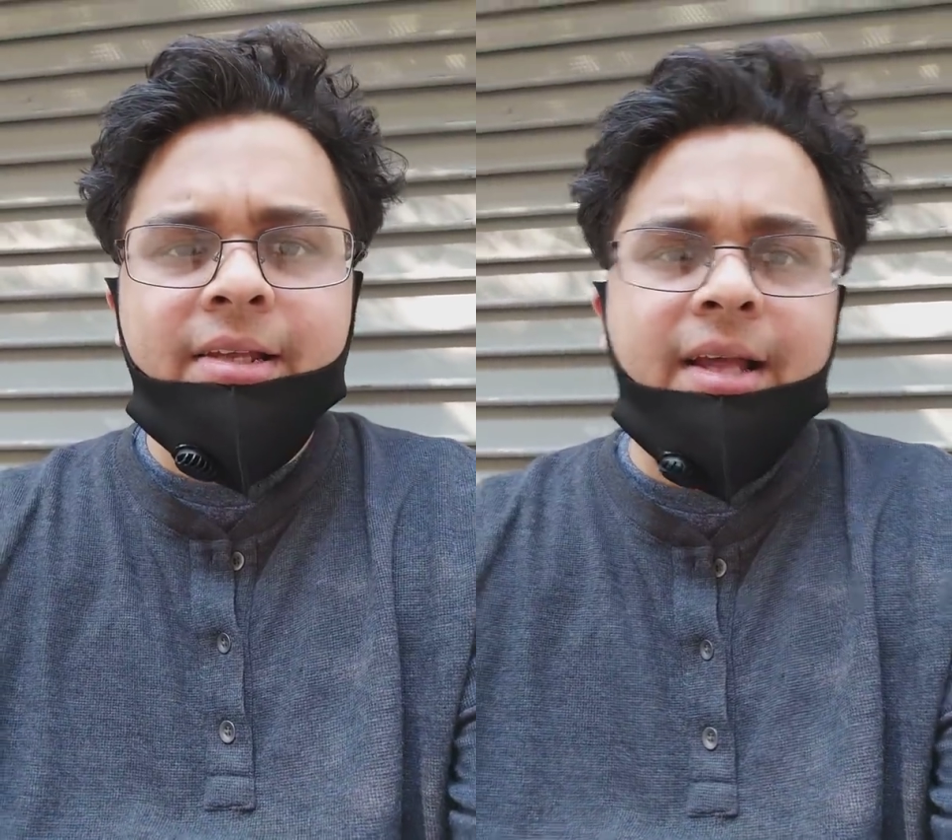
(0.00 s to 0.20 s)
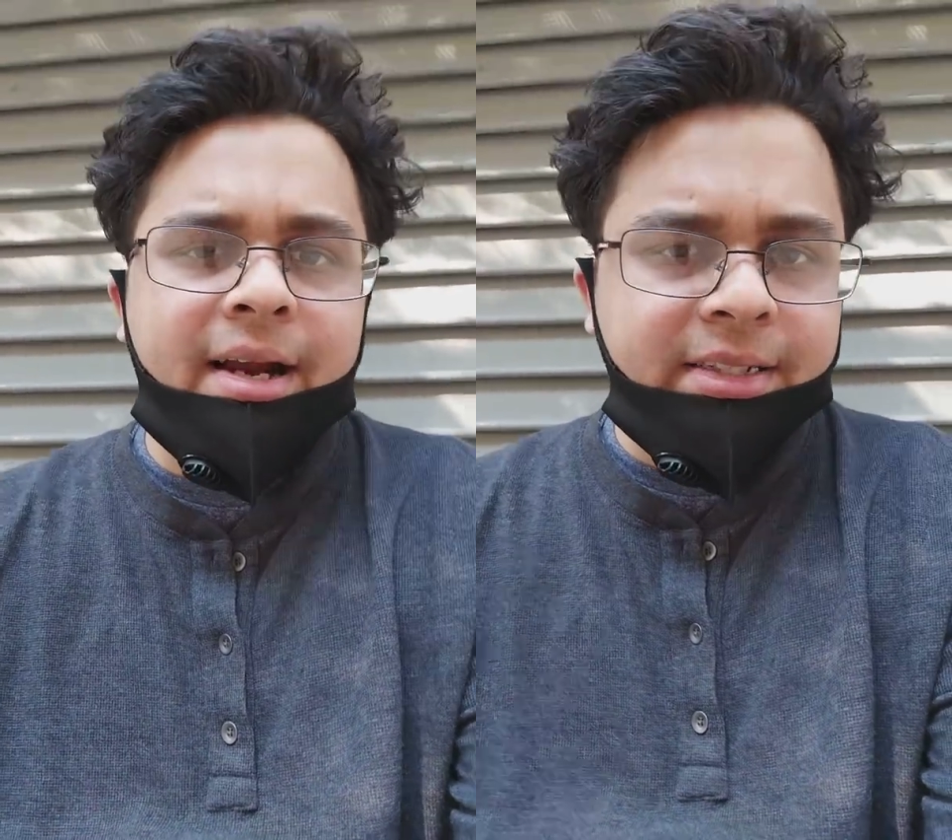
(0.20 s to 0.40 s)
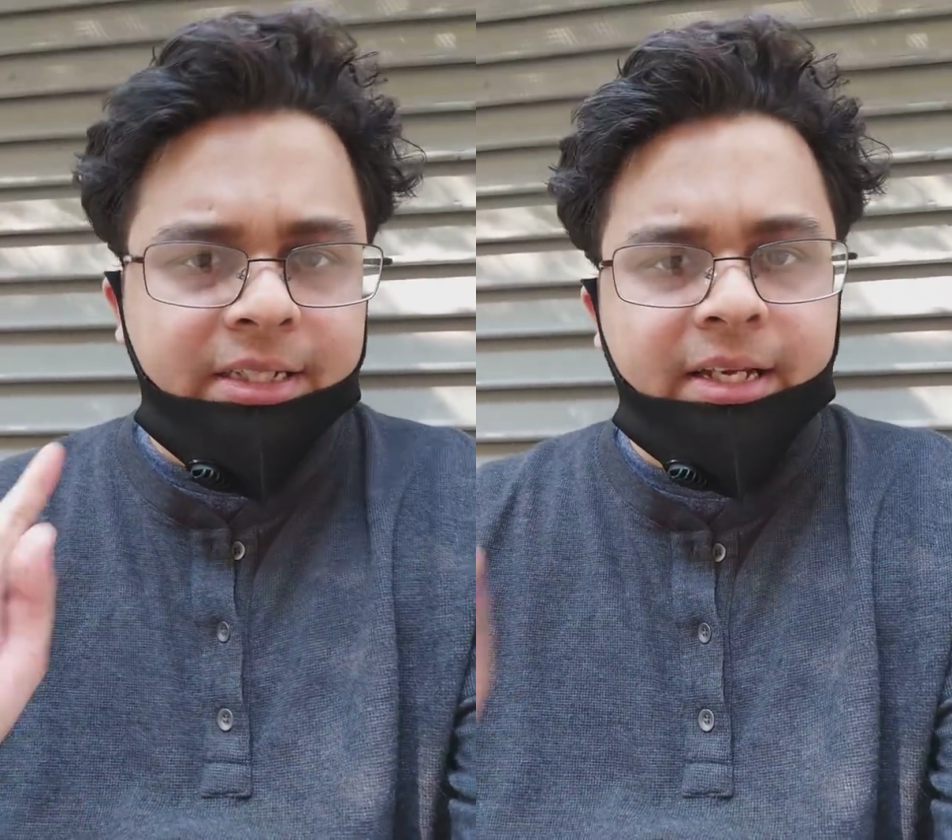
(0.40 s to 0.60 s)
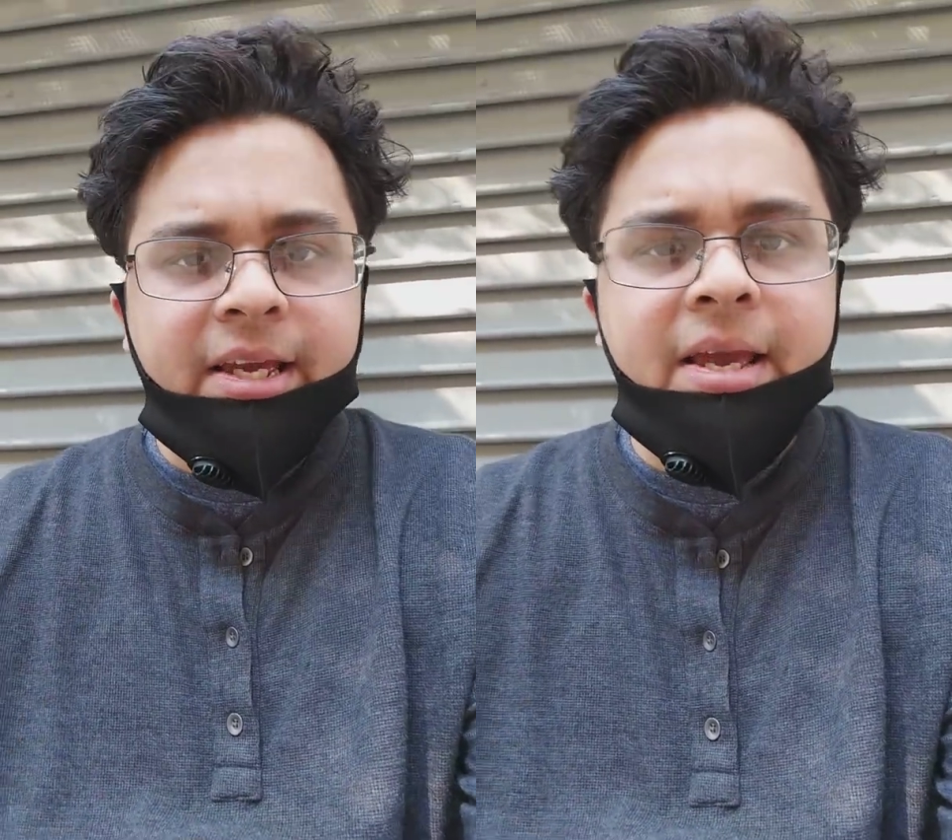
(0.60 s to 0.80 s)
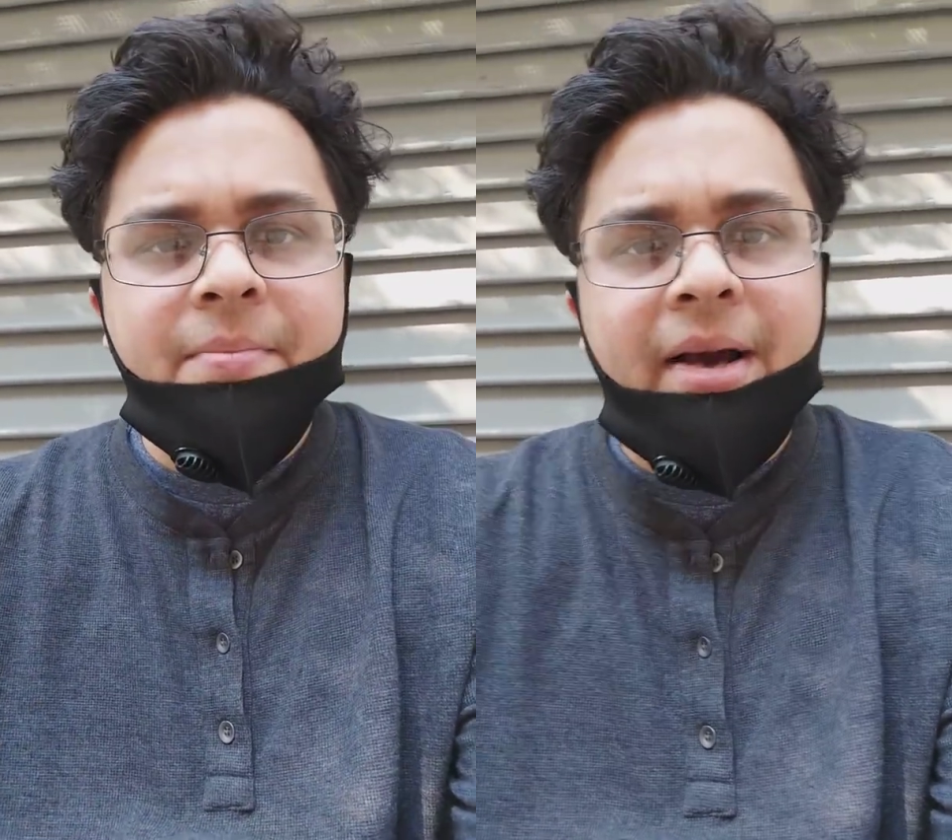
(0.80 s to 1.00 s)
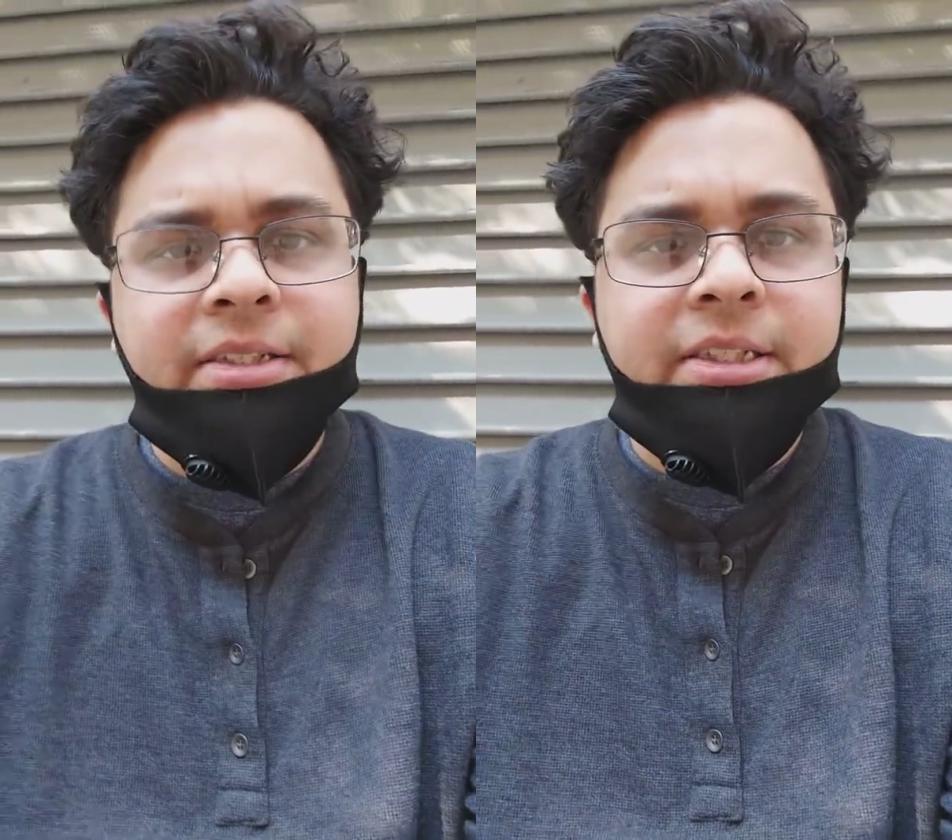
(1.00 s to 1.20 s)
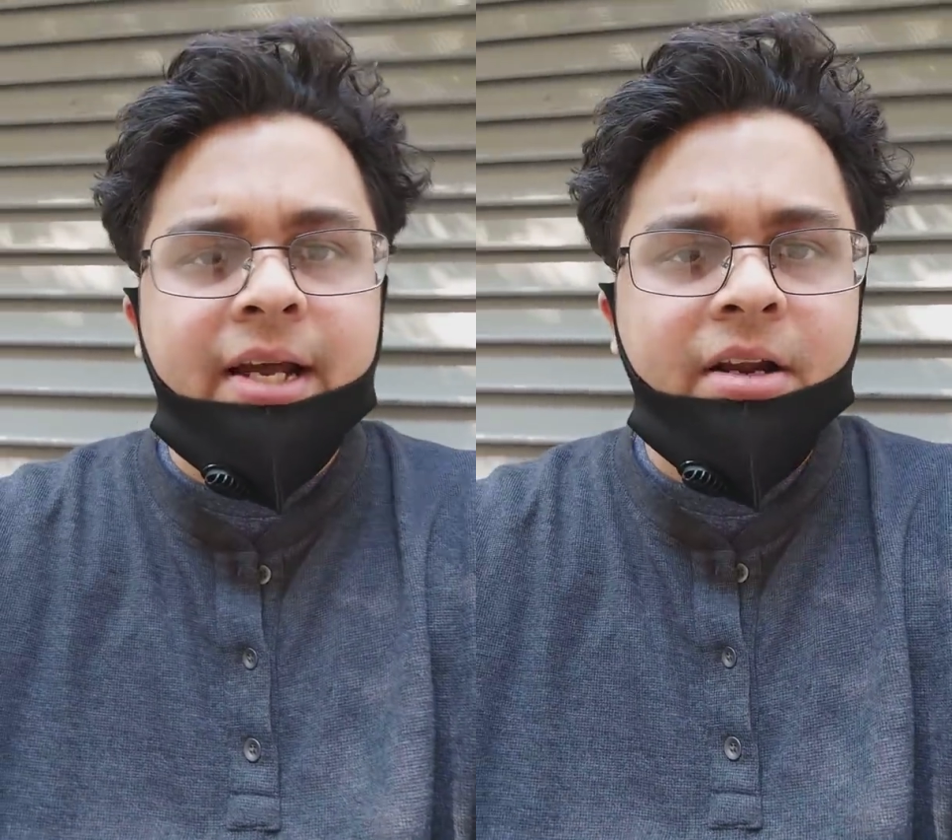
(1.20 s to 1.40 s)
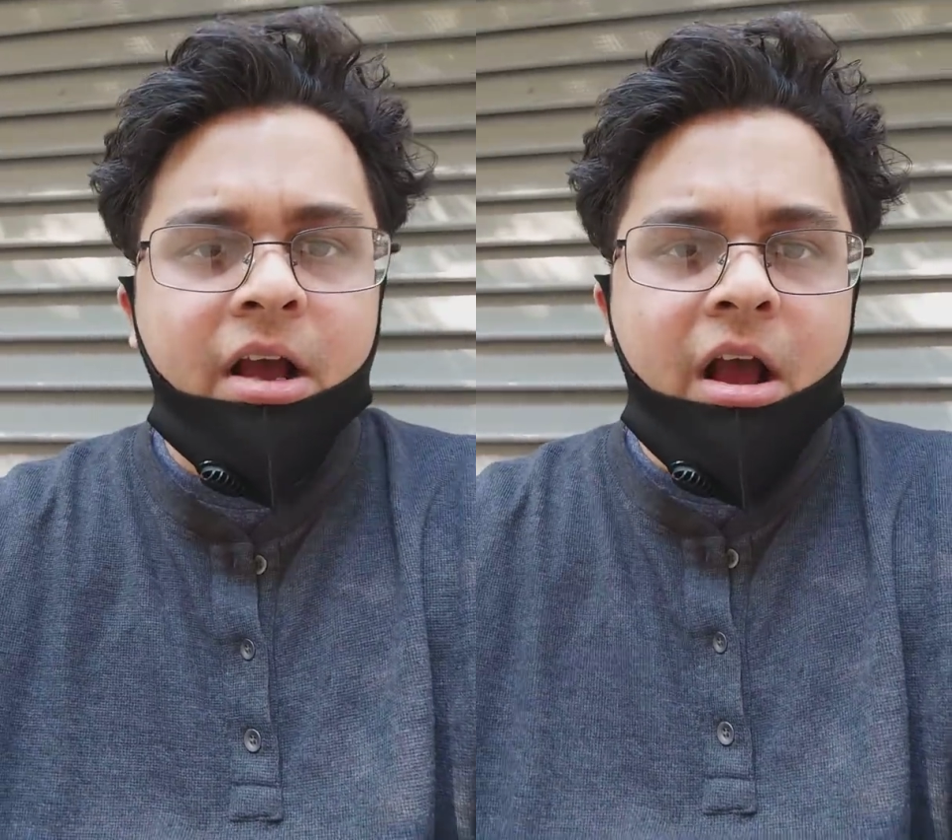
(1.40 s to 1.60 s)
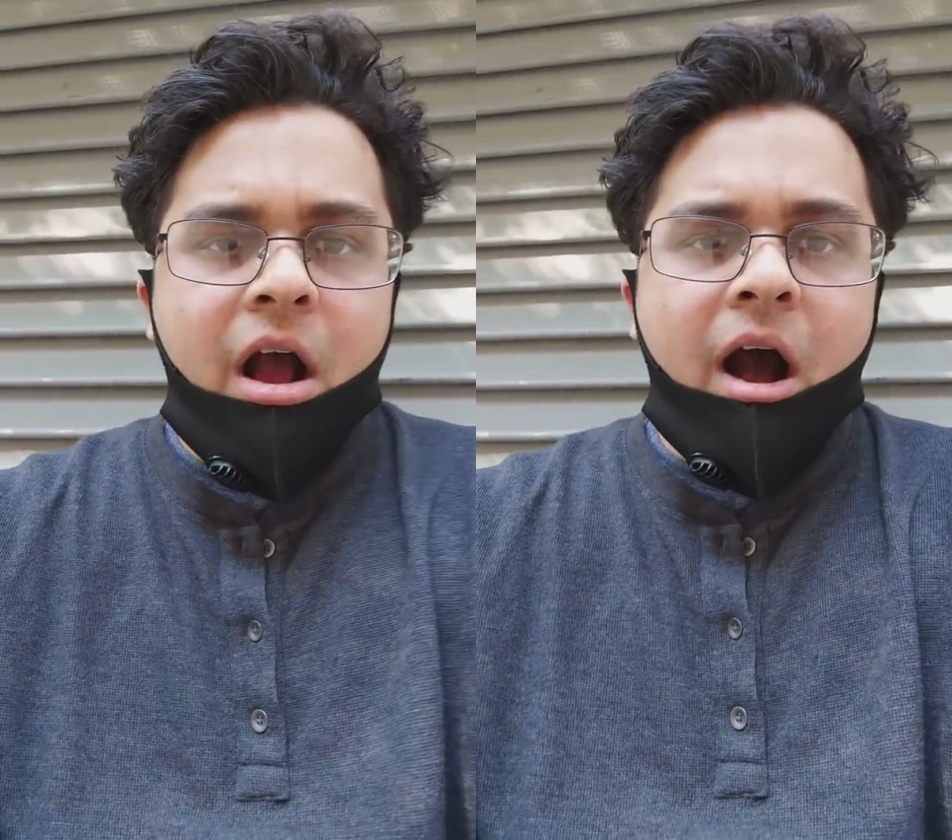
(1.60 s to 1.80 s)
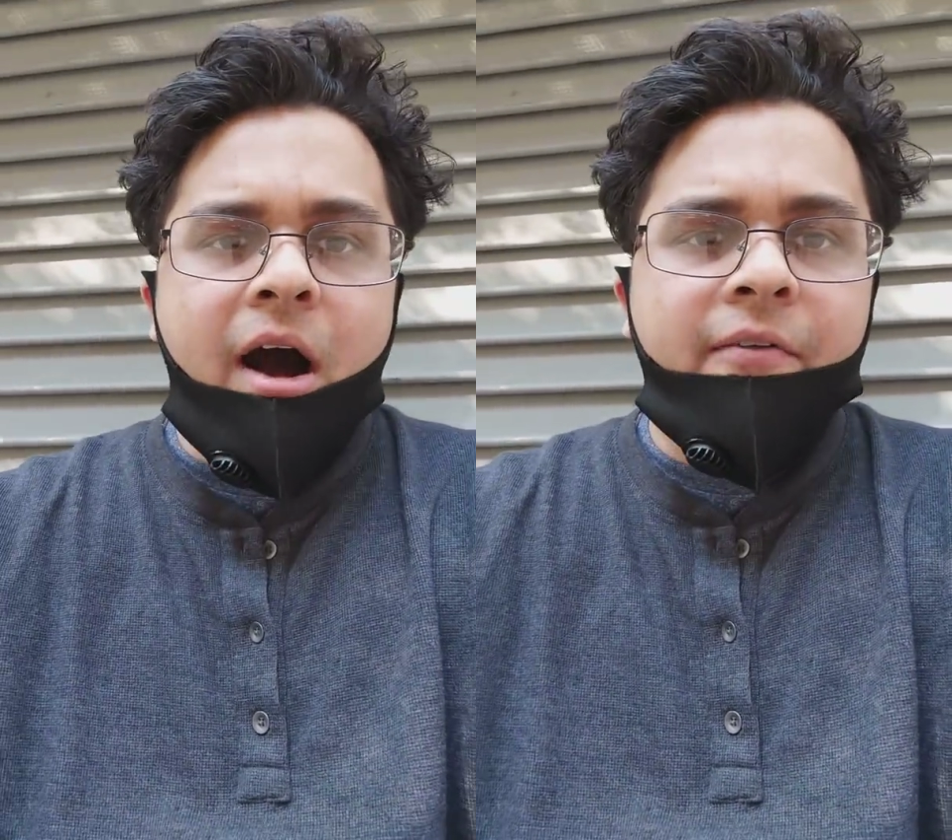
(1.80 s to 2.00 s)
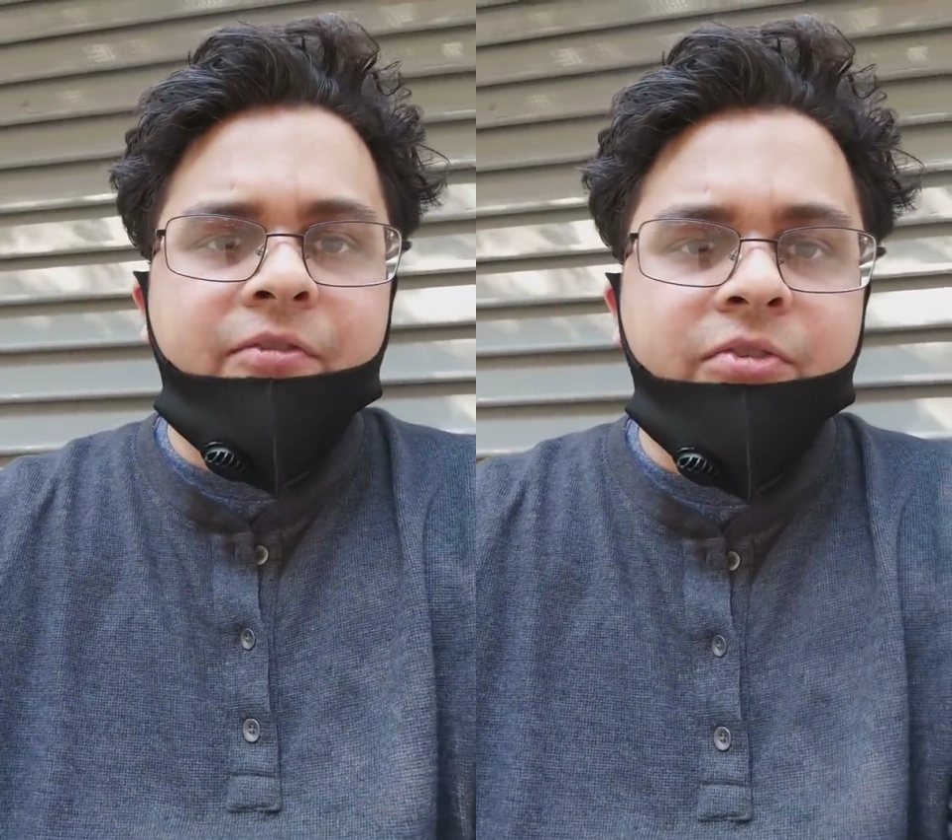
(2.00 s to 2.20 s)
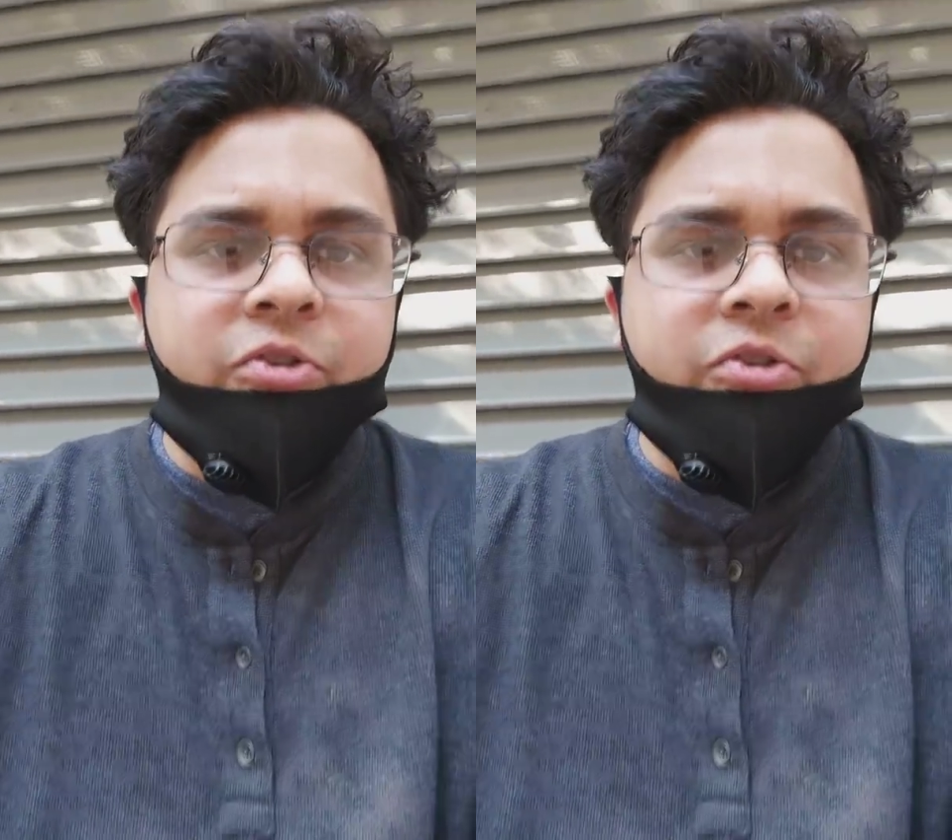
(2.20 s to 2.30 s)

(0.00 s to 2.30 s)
mindset of